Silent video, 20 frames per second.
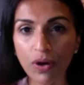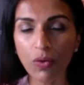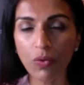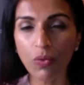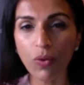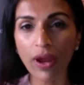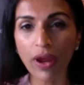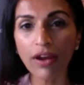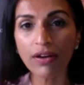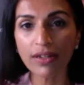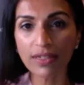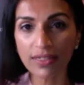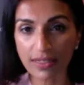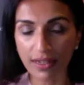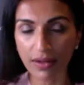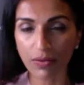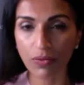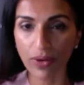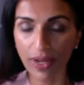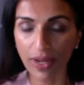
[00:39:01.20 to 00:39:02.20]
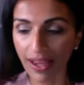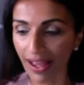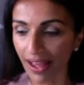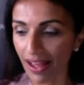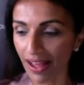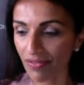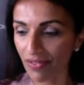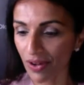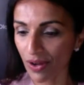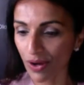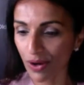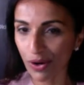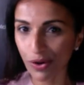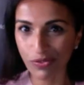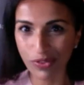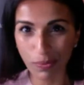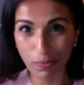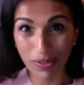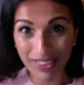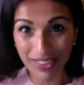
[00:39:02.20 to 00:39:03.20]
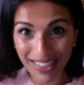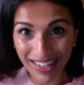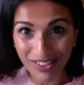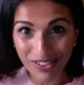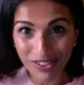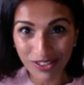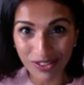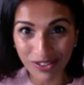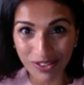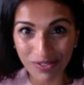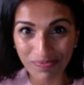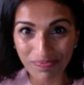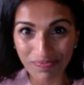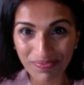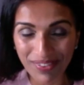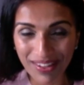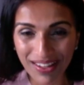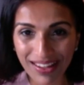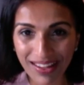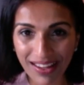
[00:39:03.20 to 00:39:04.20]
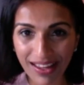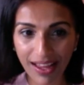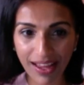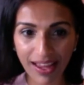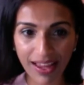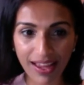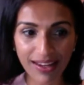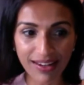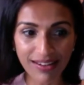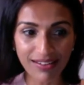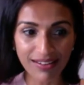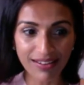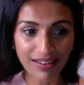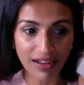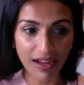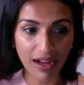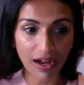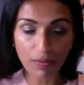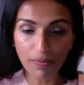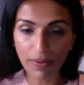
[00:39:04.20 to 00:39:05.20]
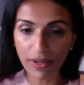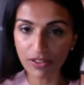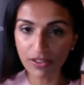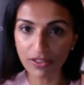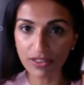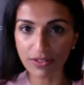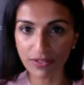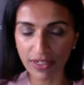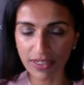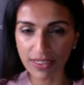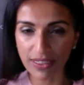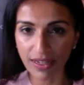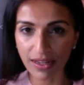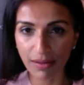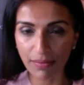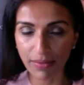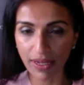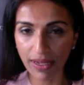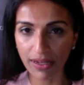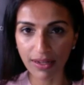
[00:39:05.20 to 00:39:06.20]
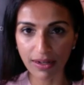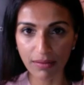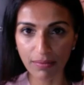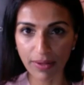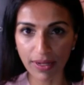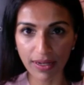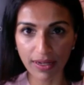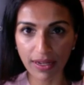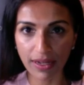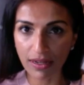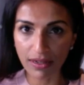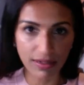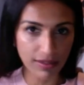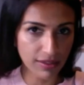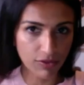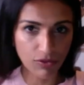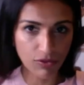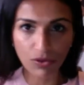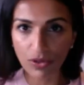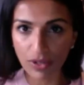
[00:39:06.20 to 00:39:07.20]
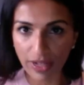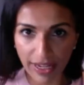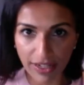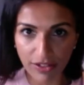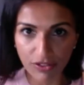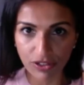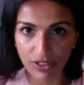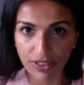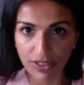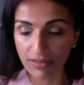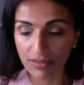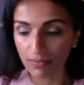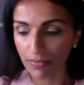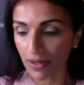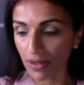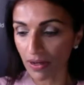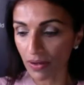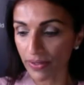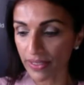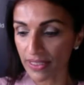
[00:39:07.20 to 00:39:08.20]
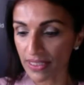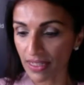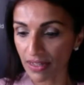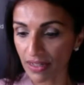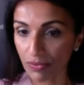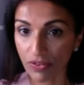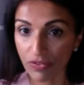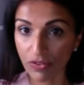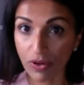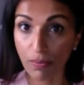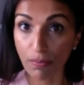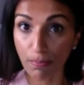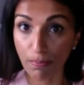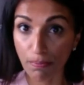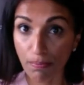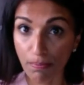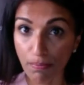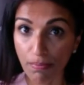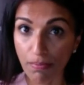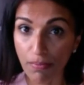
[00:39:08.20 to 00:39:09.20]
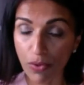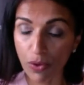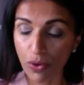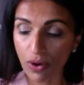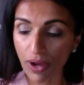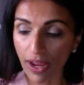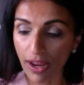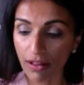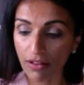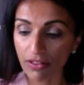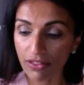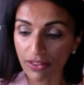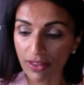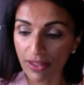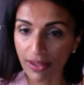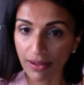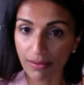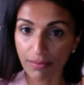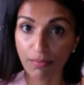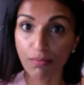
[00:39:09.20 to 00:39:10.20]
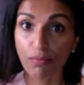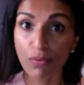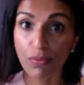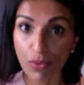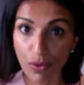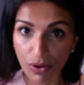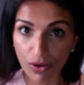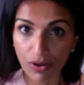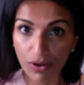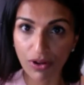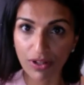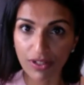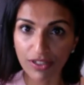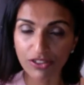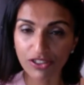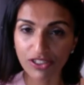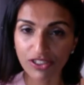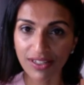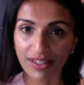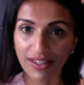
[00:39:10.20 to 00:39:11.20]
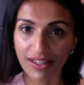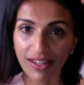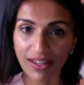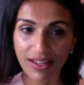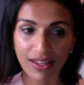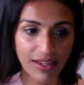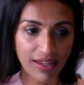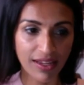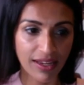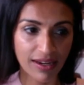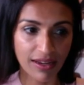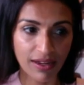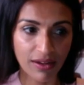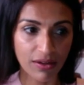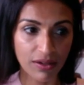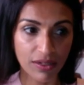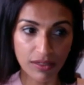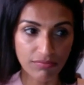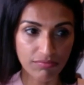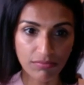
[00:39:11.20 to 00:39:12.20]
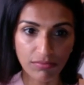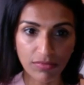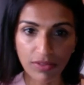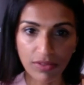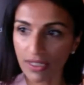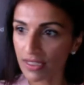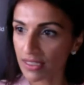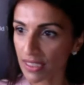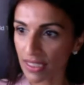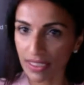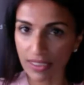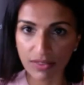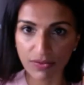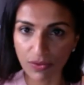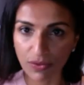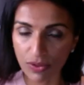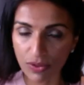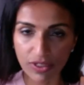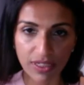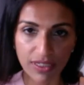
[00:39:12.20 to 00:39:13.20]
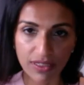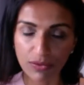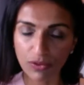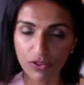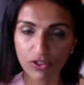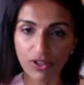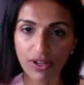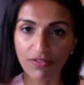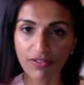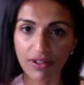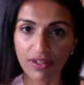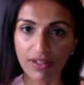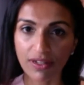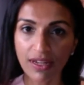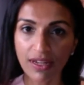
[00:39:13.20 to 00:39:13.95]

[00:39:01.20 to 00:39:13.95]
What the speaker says: awareness that we have of the potential, and our patients are actually coming a little bit younger. They're all ages, but I always say we've got more healthy, more collagen in our 30s, 40s, whichever.